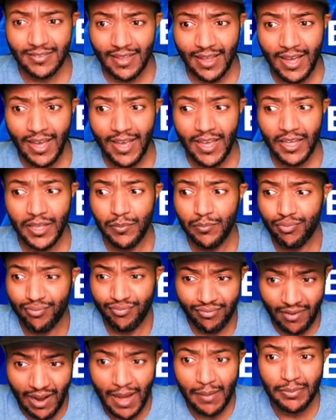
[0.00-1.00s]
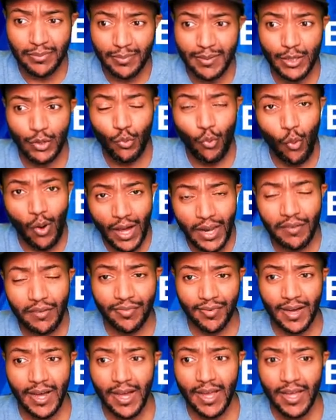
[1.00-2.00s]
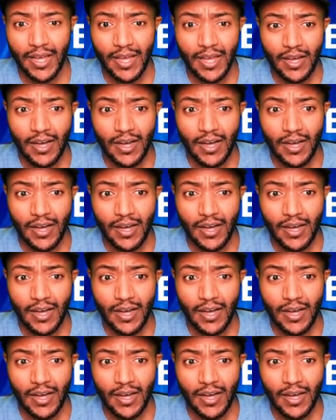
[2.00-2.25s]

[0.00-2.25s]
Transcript: tie and probably qualify